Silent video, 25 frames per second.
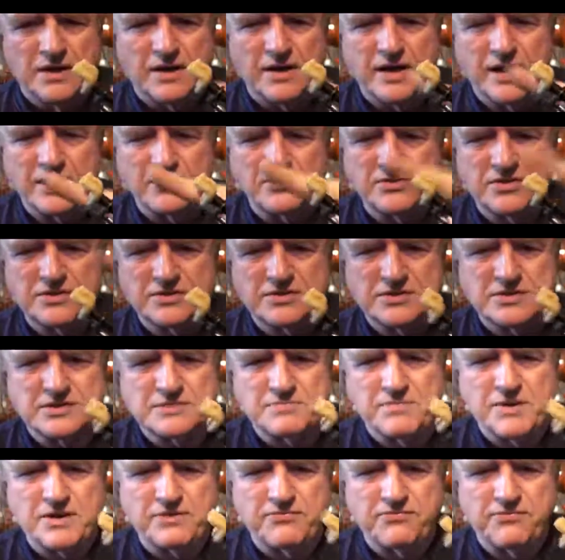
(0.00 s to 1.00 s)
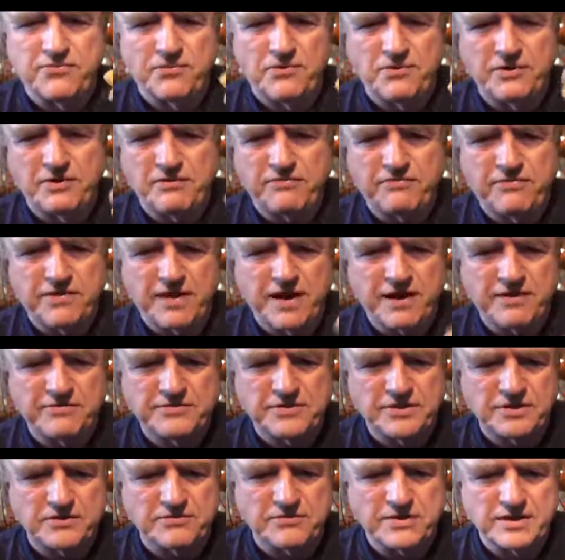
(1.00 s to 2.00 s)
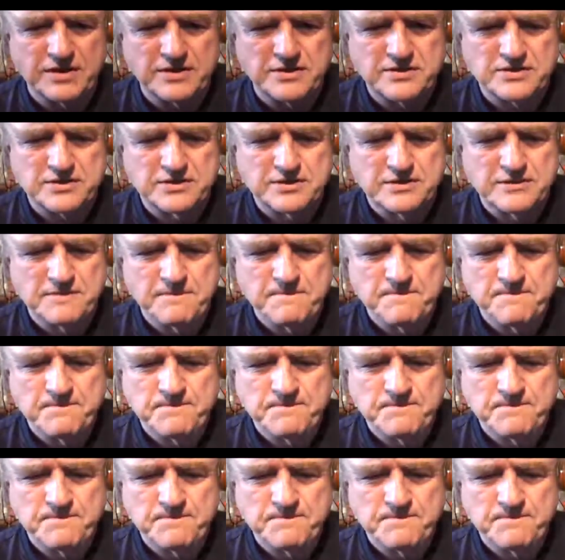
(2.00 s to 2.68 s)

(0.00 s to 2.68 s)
like this, is about 45 degrees.